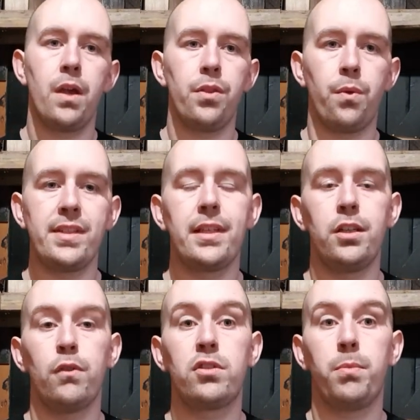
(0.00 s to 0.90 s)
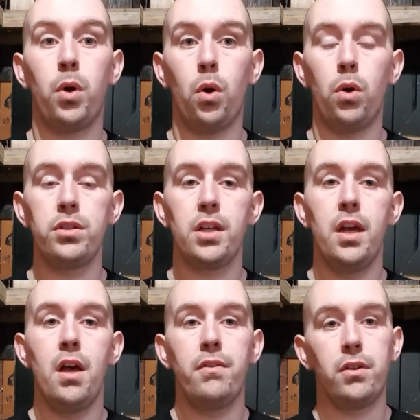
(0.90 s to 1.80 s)
There isn't enough support
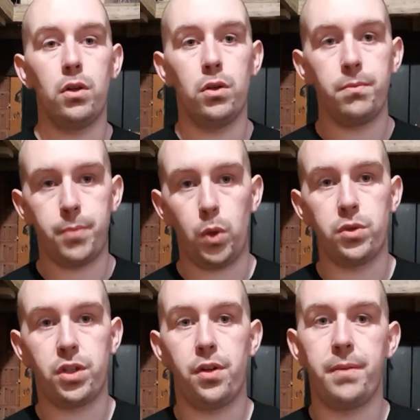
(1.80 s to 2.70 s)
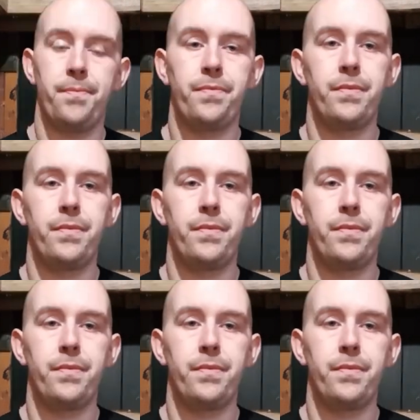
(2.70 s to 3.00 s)
for bowl turning.